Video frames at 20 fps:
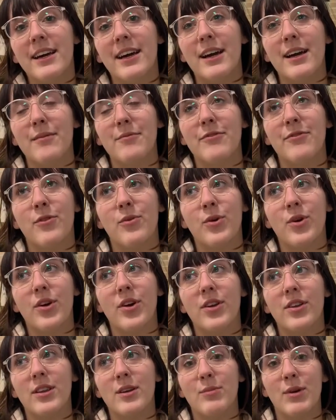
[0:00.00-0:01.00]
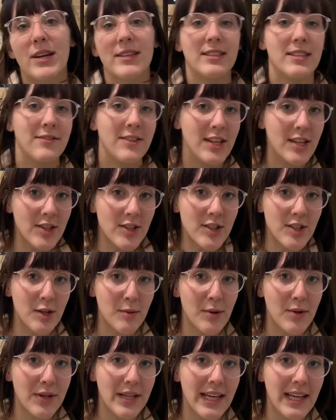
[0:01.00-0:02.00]
um, for the Nebraska of the Year
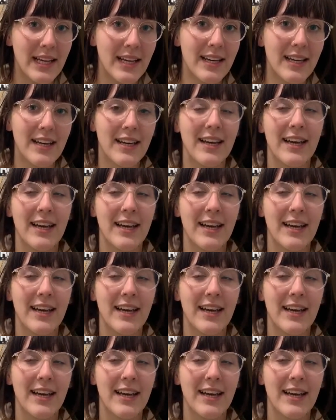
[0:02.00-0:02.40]
ceremony